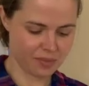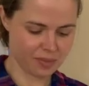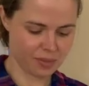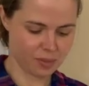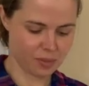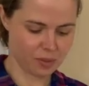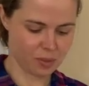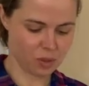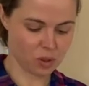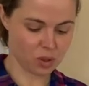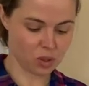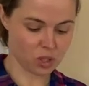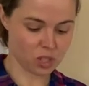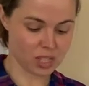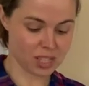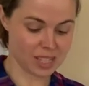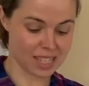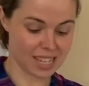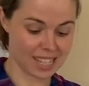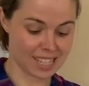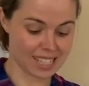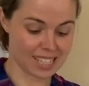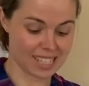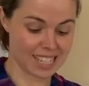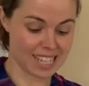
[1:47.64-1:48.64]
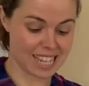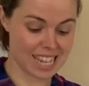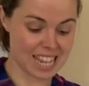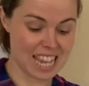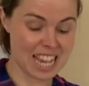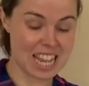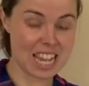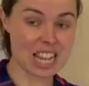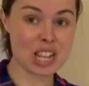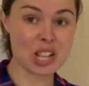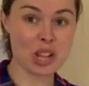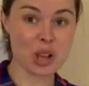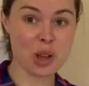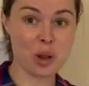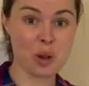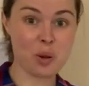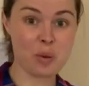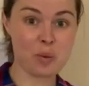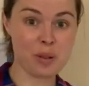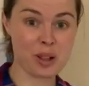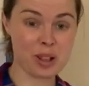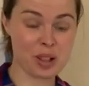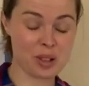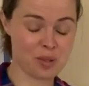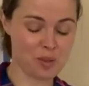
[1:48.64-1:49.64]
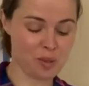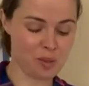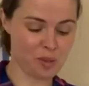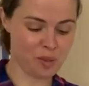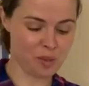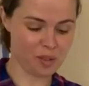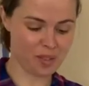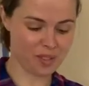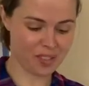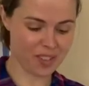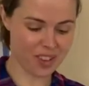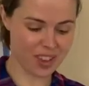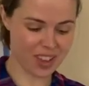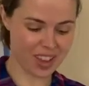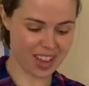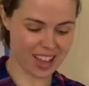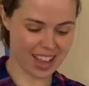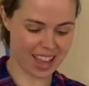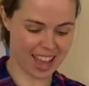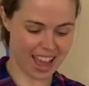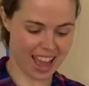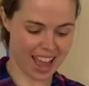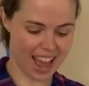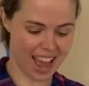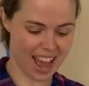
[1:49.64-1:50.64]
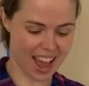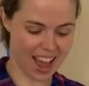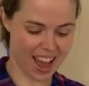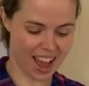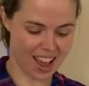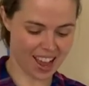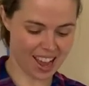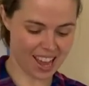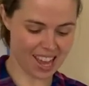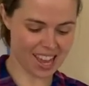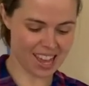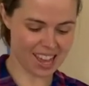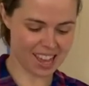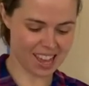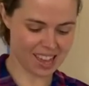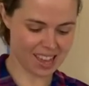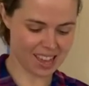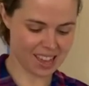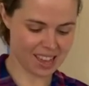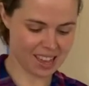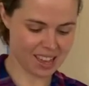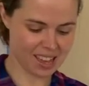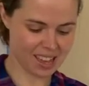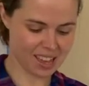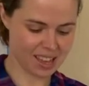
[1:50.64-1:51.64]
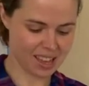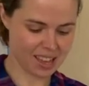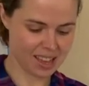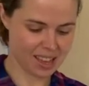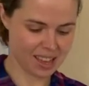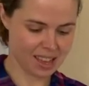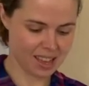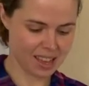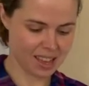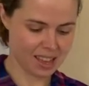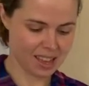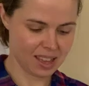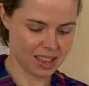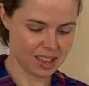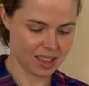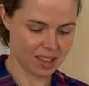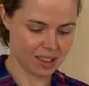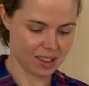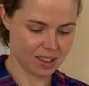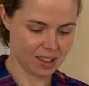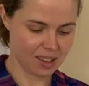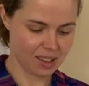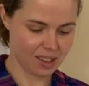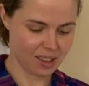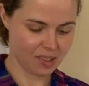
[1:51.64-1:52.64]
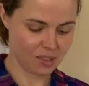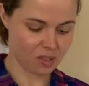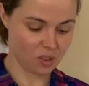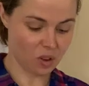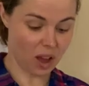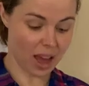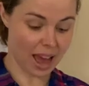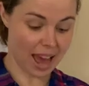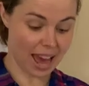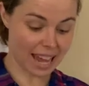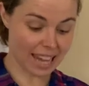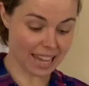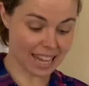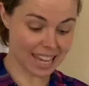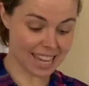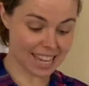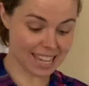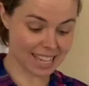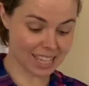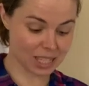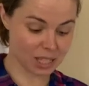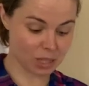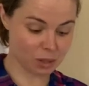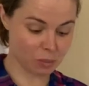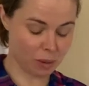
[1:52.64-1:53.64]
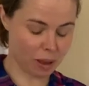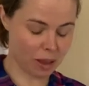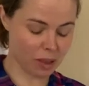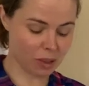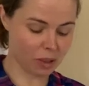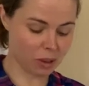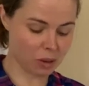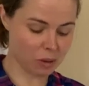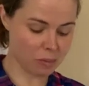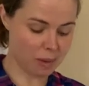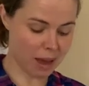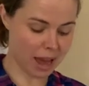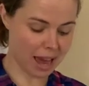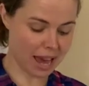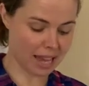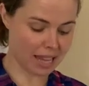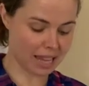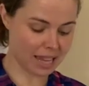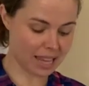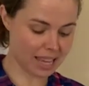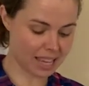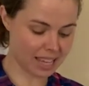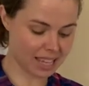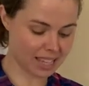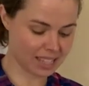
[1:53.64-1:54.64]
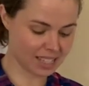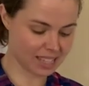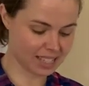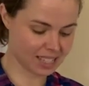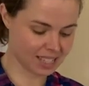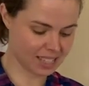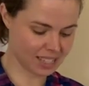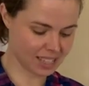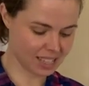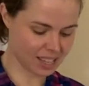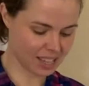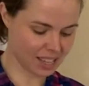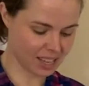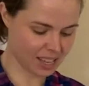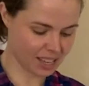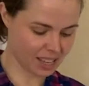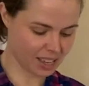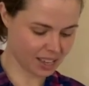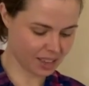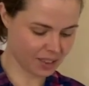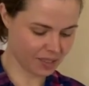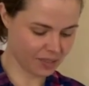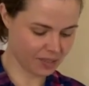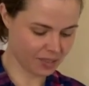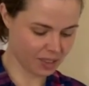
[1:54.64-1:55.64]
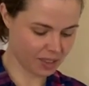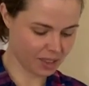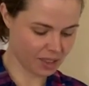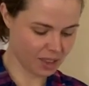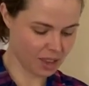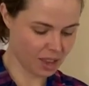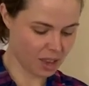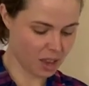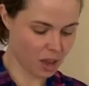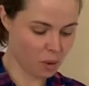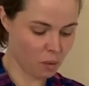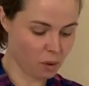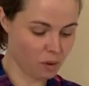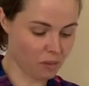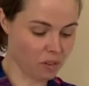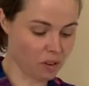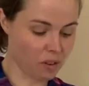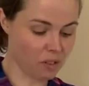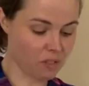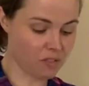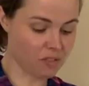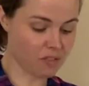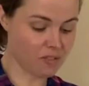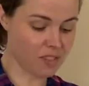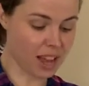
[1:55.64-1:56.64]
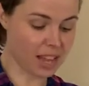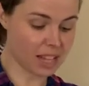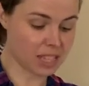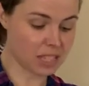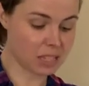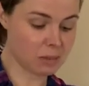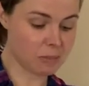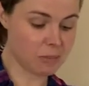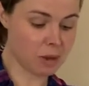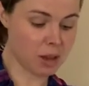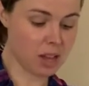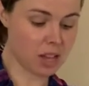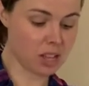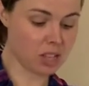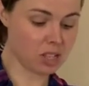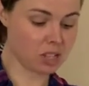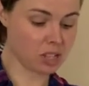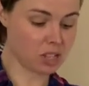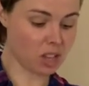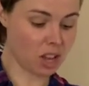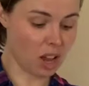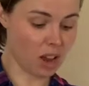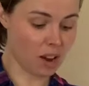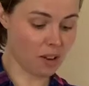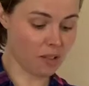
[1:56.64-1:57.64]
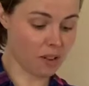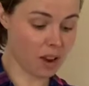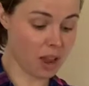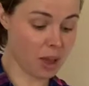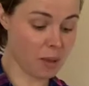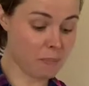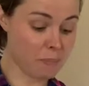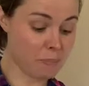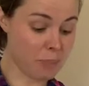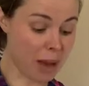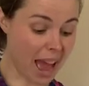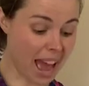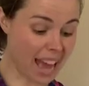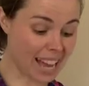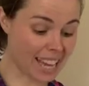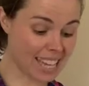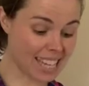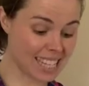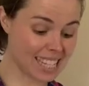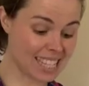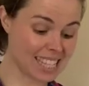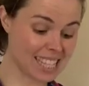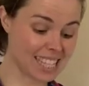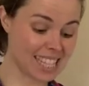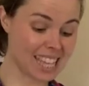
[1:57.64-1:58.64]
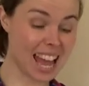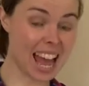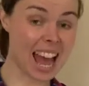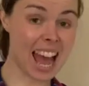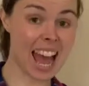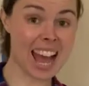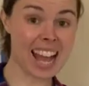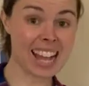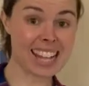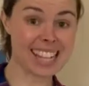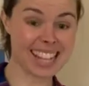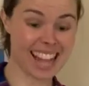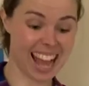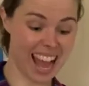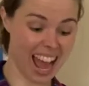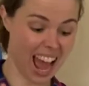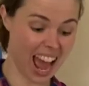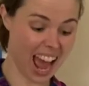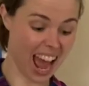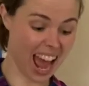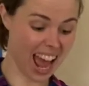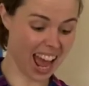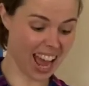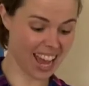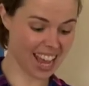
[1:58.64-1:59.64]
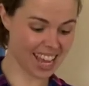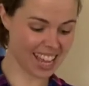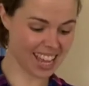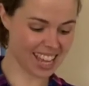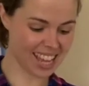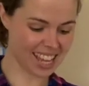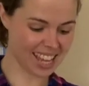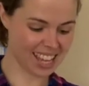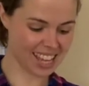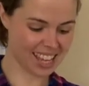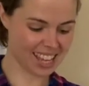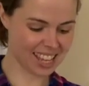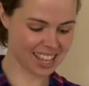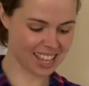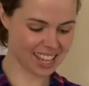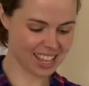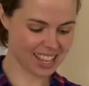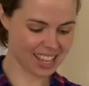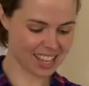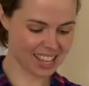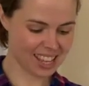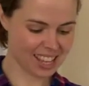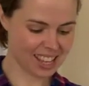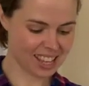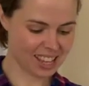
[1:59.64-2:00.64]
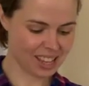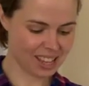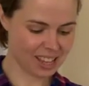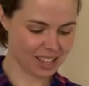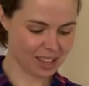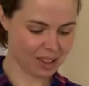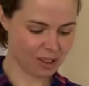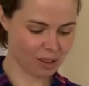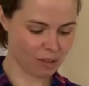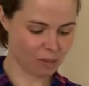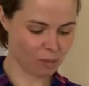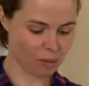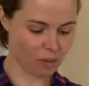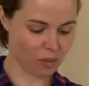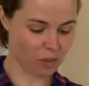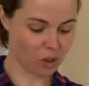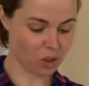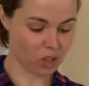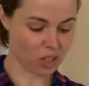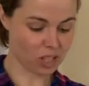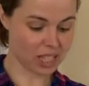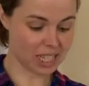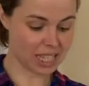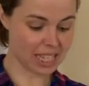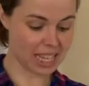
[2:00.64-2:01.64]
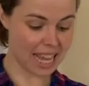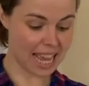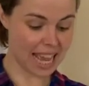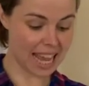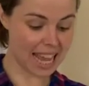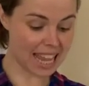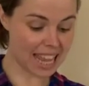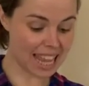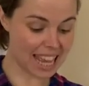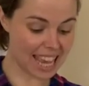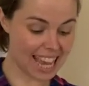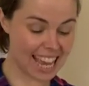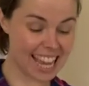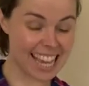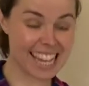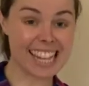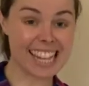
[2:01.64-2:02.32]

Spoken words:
We've got Santino in Norfolk, hi. We've got Alex, welcome Alex. We've got Fatima and Zara in Pakistan, hi. We've got Tilly and